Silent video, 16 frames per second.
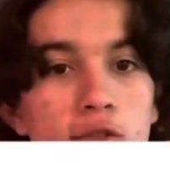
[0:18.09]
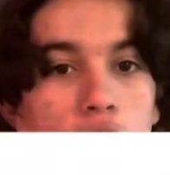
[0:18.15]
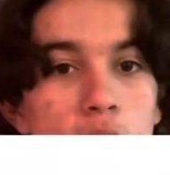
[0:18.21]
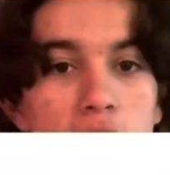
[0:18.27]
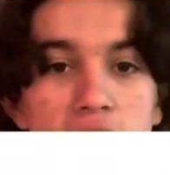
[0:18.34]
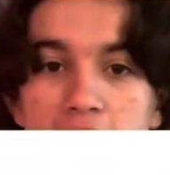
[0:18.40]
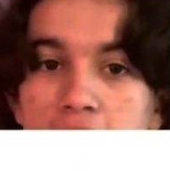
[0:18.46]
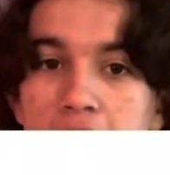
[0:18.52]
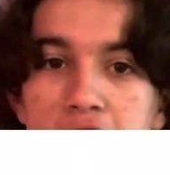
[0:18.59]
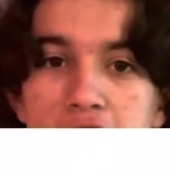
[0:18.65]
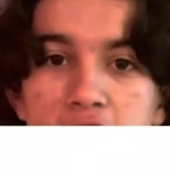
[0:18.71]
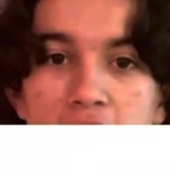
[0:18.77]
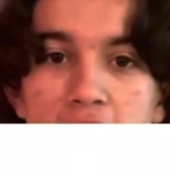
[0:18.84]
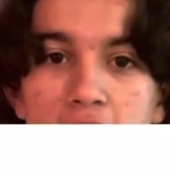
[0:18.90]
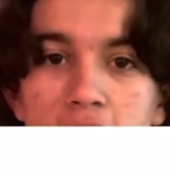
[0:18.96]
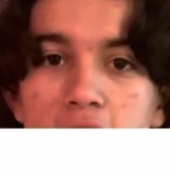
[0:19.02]
already on this
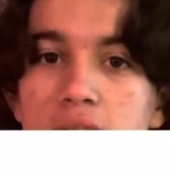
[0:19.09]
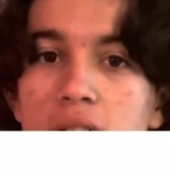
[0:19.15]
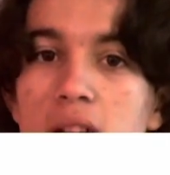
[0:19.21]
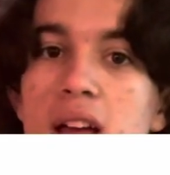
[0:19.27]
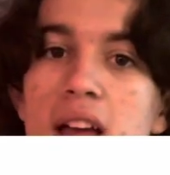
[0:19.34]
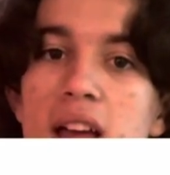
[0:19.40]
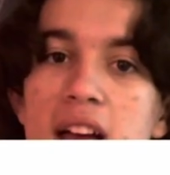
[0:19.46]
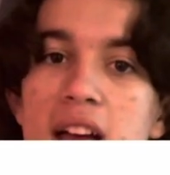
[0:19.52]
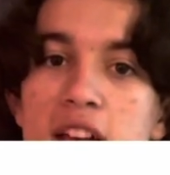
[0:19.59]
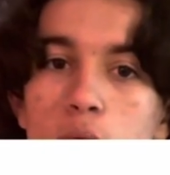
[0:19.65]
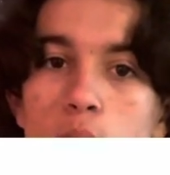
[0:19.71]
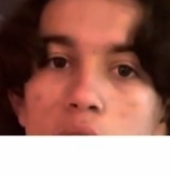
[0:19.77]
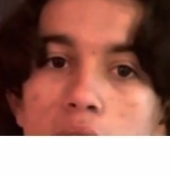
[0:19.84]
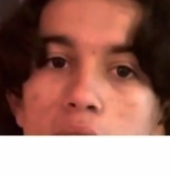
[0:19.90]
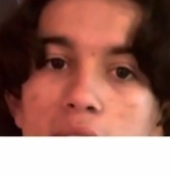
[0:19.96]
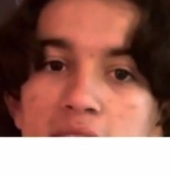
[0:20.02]
channel, as
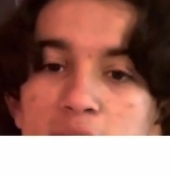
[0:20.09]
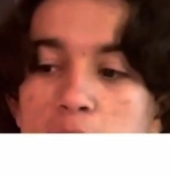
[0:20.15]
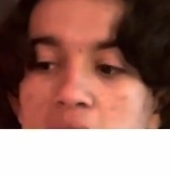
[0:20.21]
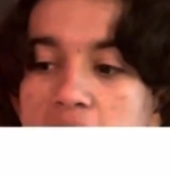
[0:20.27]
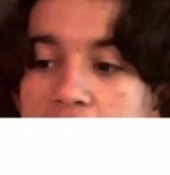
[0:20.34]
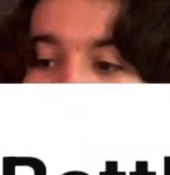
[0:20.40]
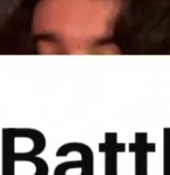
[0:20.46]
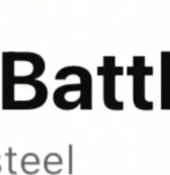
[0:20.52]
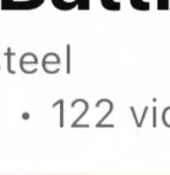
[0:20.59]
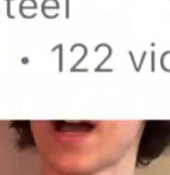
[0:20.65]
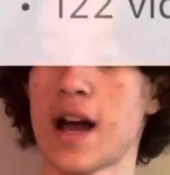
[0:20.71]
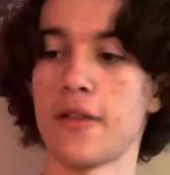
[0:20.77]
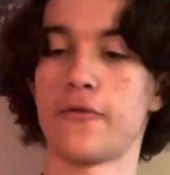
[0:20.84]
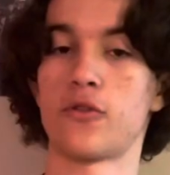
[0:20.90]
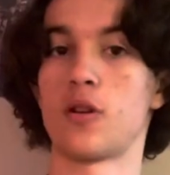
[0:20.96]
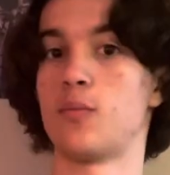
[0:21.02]
well as paving a
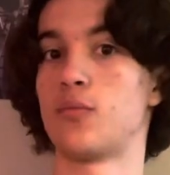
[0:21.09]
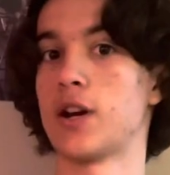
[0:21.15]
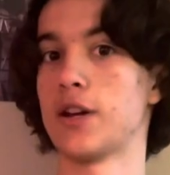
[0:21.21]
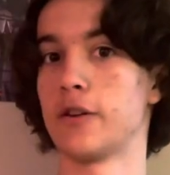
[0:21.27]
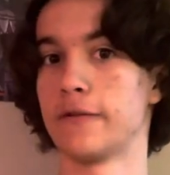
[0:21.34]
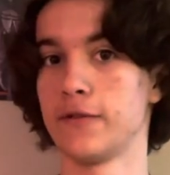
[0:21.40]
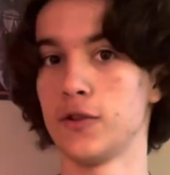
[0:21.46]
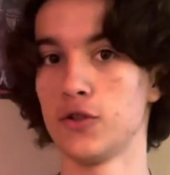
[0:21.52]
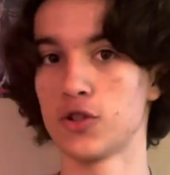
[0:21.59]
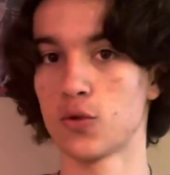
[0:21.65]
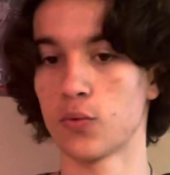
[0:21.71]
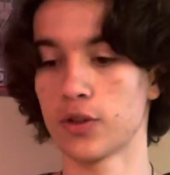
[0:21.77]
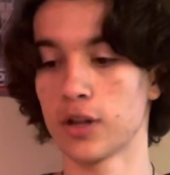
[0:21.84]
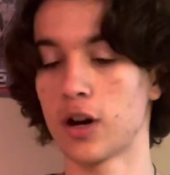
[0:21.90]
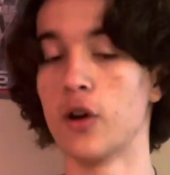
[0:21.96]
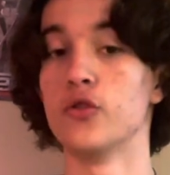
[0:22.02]
path for a brighter future
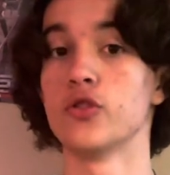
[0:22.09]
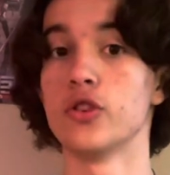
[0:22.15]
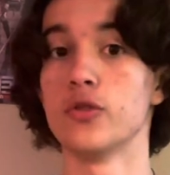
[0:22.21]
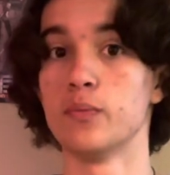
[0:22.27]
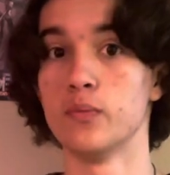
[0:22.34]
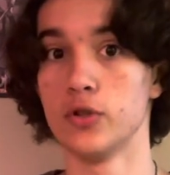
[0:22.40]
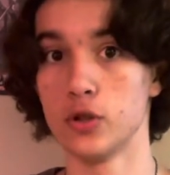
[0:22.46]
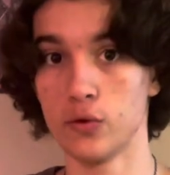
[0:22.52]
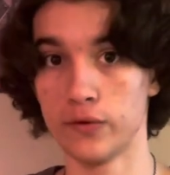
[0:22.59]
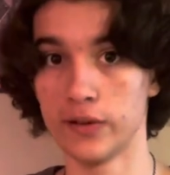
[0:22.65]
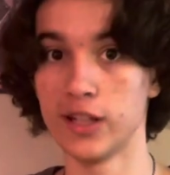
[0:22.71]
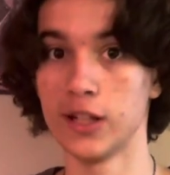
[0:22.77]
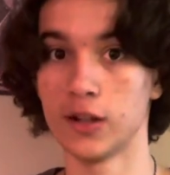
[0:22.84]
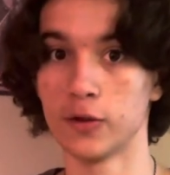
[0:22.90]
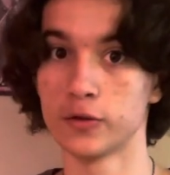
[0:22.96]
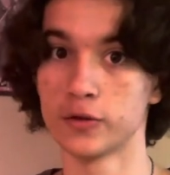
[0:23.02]
with 100 new
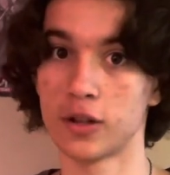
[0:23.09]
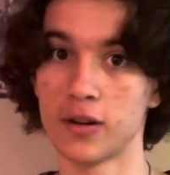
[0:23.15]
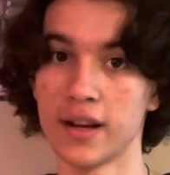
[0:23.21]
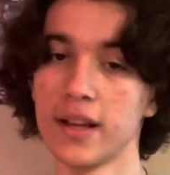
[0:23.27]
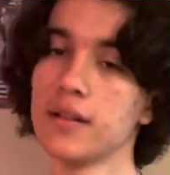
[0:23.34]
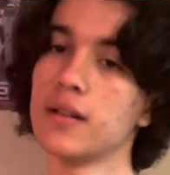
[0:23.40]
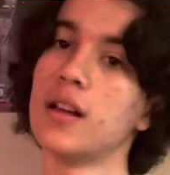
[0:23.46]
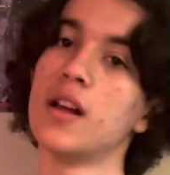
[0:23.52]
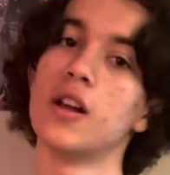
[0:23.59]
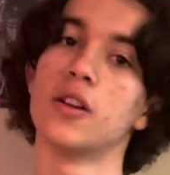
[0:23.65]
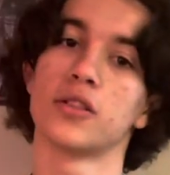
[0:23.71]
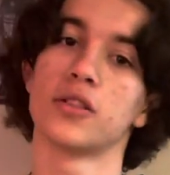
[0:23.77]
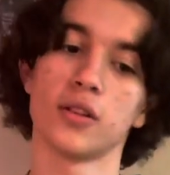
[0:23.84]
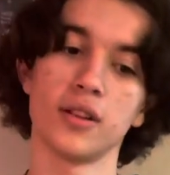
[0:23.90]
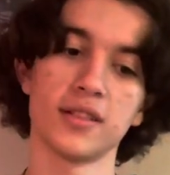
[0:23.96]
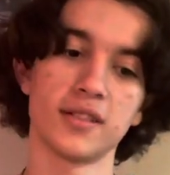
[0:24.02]
videos, alright?
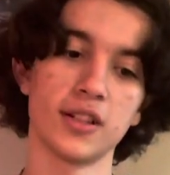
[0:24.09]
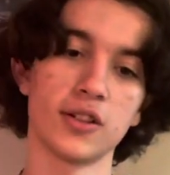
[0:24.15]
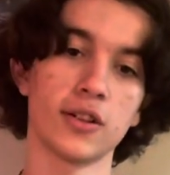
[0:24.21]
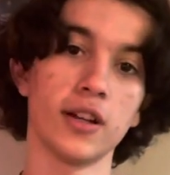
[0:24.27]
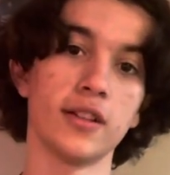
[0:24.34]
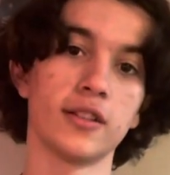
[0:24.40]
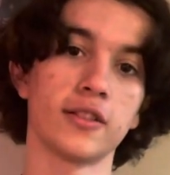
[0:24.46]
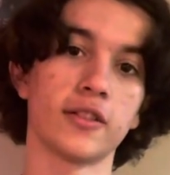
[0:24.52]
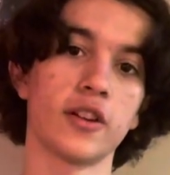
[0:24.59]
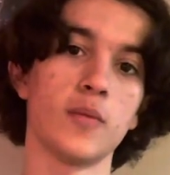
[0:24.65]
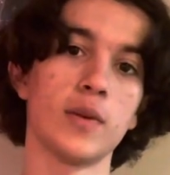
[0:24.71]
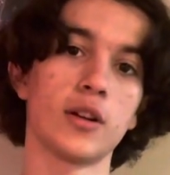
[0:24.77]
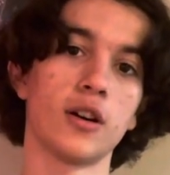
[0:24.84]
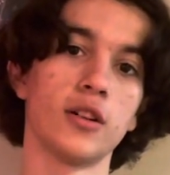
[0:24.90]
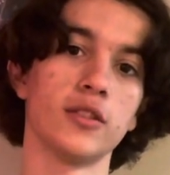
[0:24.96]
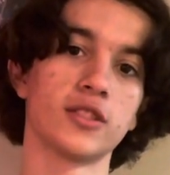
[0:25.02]
So this series is going to be
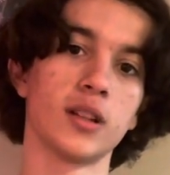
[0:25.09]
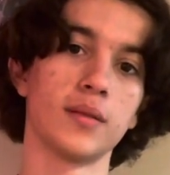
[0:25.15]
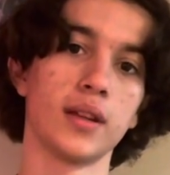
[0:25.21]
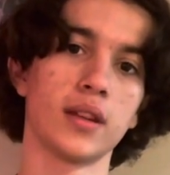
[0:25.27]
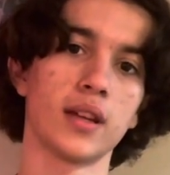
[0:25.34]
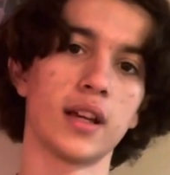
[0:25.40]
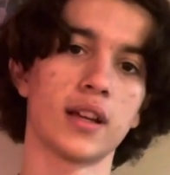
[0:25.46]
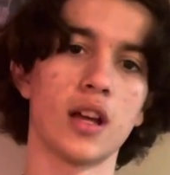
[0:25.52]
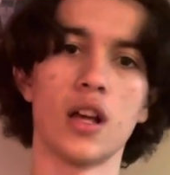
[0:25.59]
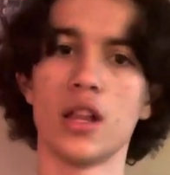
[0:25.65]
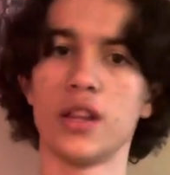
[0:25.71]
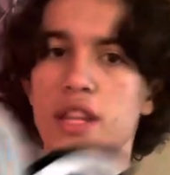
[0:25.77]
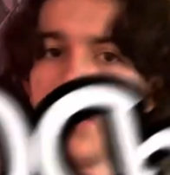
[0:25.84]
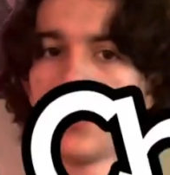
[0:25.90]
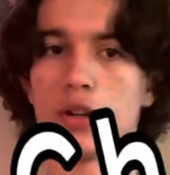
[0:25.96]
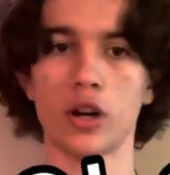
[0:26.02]
called something like
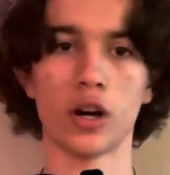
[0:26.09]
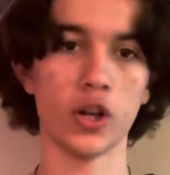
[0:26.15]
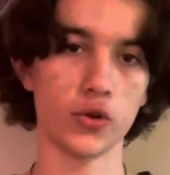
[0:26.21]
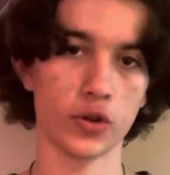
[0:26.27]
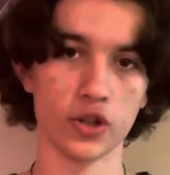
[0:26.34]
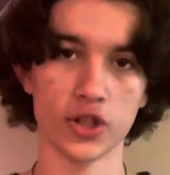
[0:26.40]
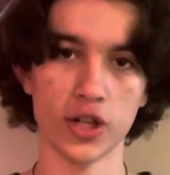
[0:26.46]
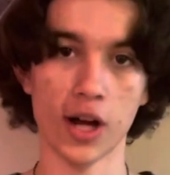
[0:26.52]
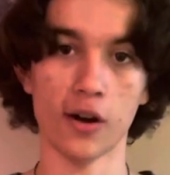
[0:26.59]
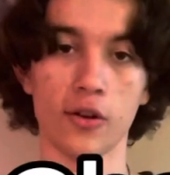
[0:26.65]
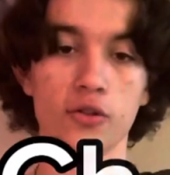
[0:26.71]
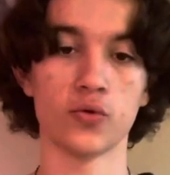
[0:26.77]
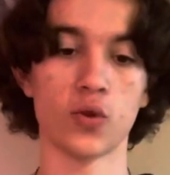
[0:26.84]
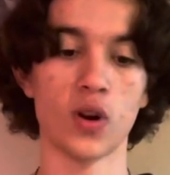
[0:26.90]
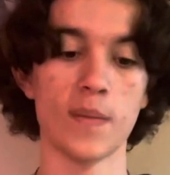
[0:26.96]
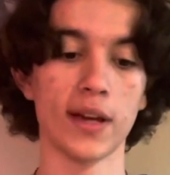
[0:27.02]
the 100 Challenge,
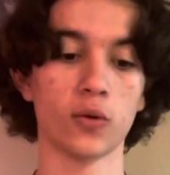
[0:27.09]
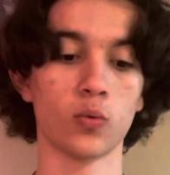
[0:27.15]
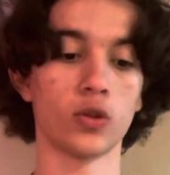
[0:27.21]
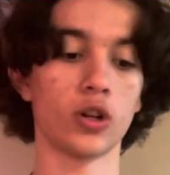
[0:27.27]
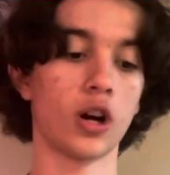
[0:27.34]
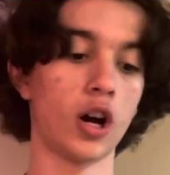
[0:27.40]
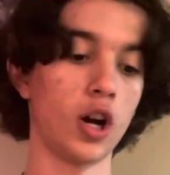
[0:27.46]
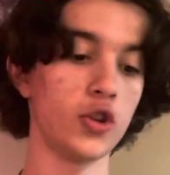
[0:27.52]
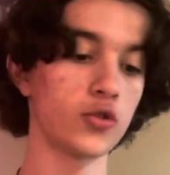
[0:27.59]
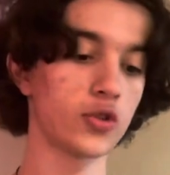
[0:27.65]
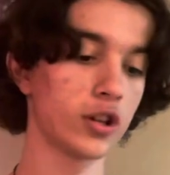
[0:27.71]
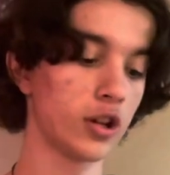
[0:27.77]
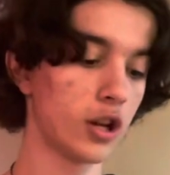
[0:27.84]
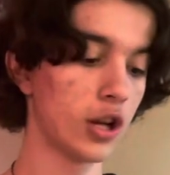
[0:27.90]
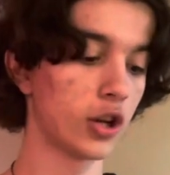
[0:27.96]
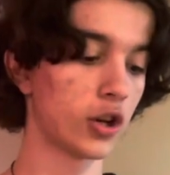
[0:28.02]
where I make
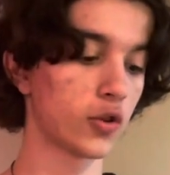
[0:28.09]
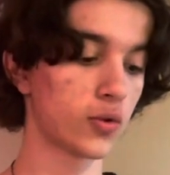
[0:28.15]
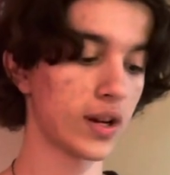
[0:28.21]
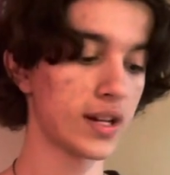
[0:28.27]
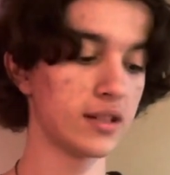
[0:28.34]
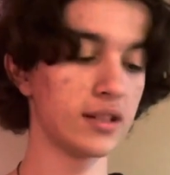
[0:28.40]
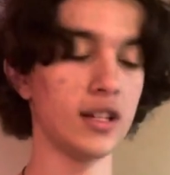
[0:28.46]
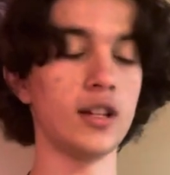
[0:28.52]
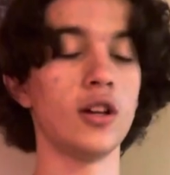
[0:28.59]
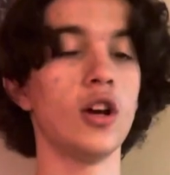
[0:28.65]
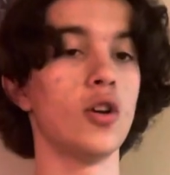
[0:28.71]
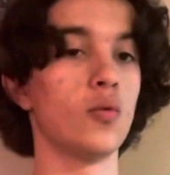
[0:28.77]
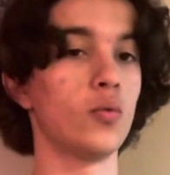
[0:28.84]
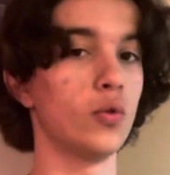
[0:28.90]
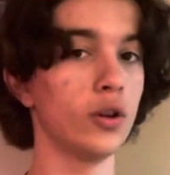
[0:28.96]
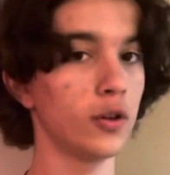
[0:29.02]
100 crazy,
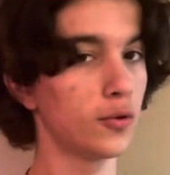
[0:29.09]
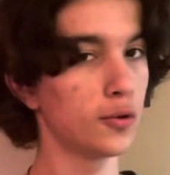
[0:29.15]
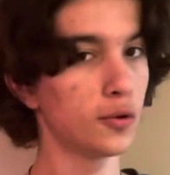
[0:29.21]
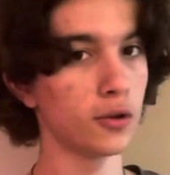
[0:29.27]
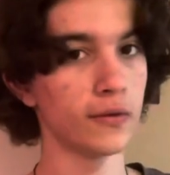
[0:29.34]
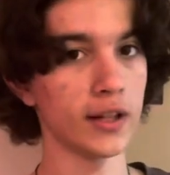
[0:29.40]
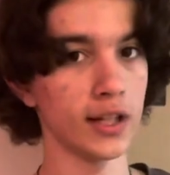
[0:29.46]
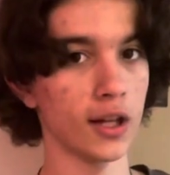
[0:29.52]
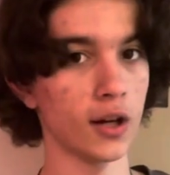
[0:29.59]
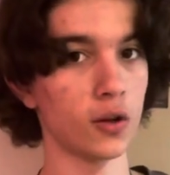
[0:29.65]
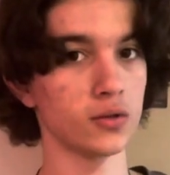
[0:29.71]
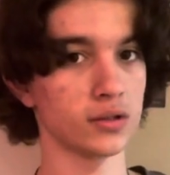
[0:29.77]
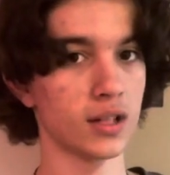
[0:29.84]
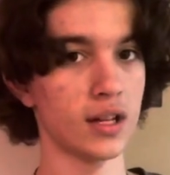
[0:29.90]
really cool videos